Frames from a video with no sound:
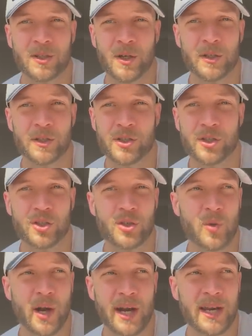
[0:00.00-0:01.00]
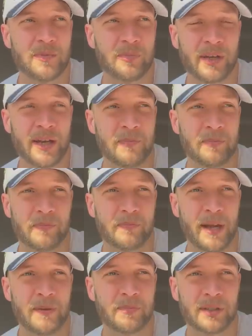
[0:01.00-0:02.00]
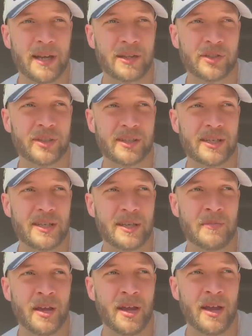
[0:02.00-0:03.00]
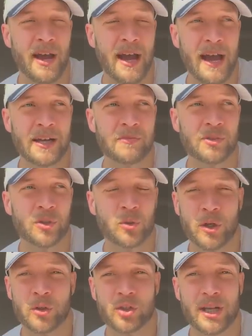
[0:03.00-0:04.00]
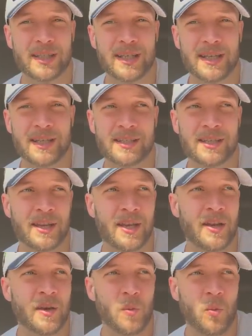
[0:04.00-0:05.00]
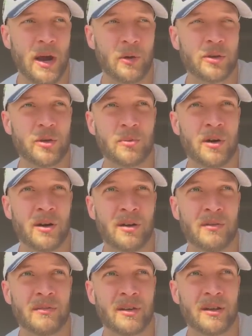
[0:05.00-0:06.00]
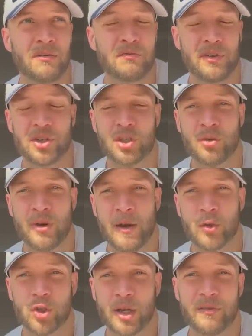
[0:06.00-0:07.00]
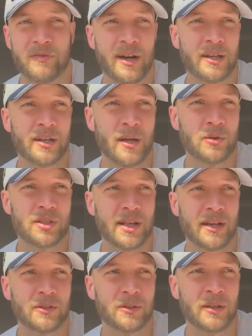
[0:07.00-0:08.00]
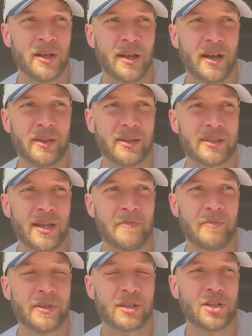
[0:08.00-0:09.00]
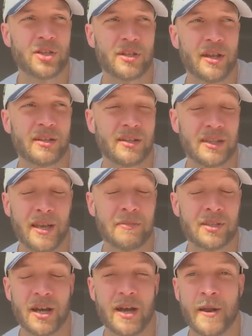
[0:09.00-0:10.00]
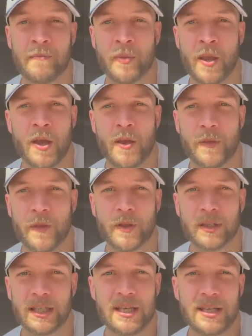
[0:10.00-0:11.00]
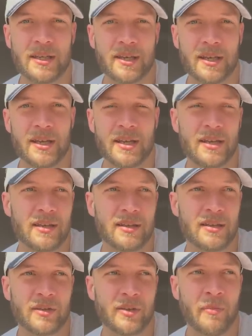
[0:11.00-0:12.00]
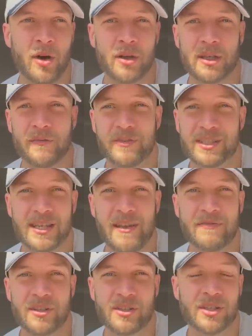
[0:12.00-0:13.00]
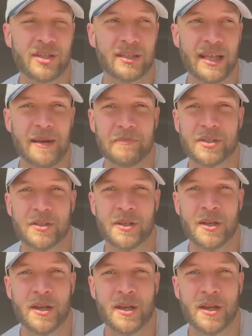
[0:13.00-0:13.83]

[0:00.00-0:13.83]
Your two highest paid players on the team are Adams and Quandre Diggs, while you are fishing around trying to find a nose tackle at the same position at the same time. The league, the market for safeties has collapsed.